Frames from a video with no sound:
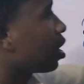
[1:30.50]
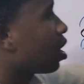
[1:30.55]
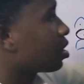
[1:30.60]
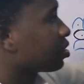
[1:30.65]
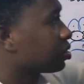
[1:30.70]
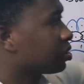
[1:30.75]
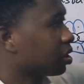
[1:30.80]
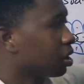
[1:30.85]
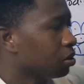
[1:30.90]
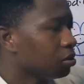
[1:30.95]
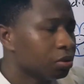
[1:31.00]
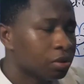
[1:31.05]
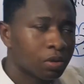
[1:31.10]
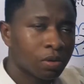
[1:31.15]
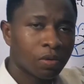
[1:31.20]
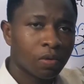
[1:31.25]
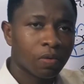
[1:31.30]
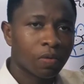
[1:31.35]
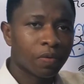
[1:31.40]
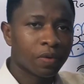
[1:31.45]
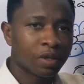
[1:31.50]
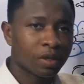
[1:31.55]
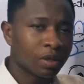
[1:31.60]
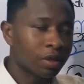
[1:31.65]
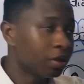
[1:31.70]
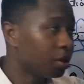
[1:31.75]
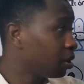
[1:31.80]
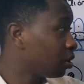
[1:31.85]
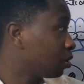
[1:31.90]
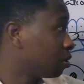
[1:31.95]
our cells,
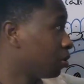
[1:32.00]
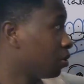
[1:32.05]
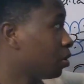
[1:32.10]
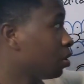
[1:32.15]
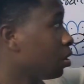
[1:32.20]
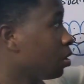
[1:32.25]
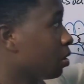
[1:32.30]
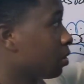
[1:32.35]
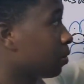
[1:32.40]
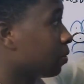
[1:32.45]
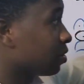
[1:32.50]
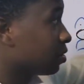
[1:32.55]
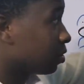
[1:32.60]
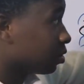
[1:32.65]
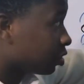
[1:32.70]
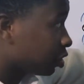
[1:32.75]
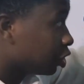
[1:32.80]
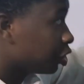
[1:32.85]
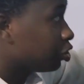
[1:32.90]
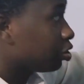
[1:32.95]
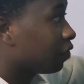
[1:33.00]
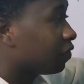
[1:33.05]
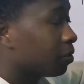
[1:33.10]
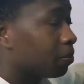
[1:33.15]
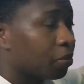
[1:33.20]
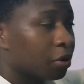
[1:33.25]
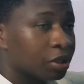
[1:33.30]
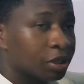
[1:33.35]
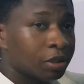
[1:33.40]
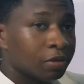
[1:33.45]
the tissue of the
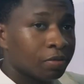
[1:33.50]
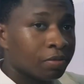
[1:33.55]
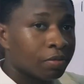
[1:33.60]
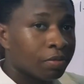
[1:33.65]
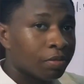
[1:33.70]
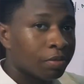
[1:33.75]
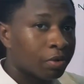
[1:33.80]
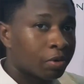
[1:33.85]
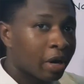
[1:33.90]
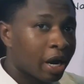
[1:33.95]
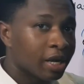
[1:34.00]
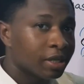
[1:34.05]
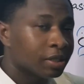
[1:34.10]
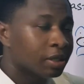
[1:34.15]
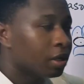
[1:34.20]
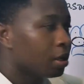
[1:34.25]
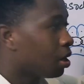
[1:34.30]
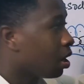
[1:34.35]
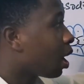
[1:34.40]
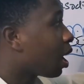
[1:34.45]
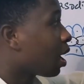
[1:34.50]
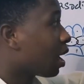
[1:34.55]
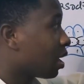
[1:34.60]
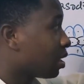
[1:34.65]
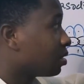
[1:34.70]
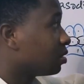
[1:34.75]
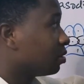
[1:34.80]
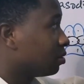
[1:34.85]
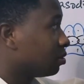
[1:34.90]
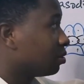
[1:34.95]
body, right?
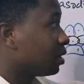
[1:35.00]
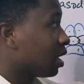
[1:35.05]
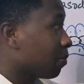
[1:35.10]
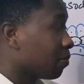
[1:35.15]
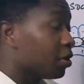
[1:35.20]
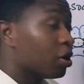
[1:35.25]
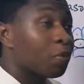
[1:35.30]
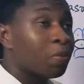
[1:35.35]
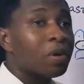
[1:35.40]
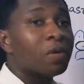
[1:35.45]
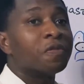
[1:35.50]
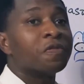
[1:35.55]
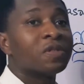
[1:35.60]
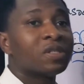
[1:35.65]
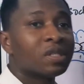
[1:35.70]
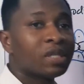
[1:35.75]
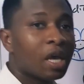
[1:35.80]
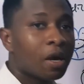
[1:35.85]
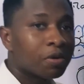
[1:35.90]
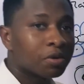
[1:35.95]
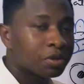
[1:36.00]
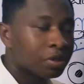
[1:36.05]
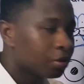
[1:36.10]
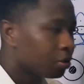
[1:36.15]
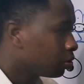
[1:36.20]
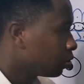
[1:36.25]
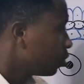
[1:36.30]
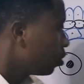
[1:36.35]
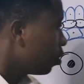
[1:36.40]
And they're made up of cells.